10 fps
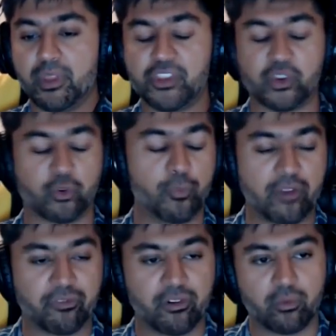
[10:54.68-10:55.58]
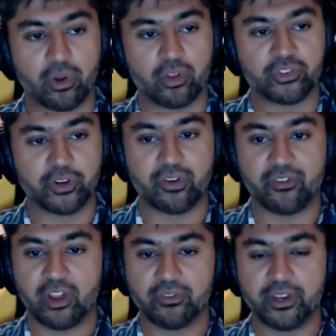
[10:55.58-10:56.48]
it's a group effort. We're all sort of
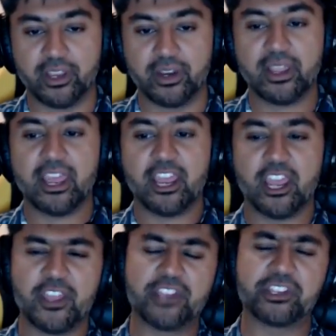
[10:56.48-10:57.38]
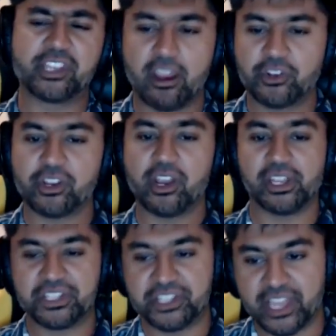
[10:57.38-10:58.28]
involved in it. And then as a character
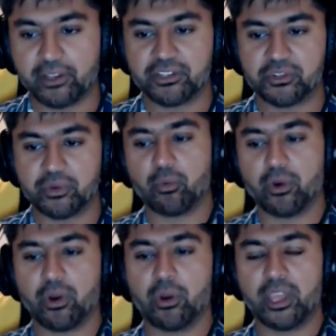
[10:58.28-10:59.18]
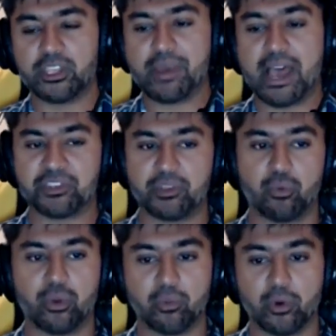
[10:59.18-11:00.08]
kind of settles, right, where it's past the
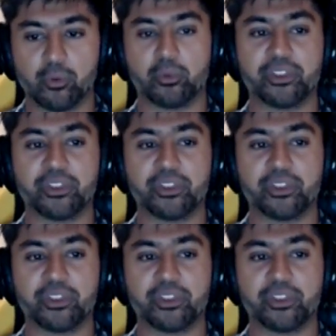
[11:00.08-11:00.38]
point where it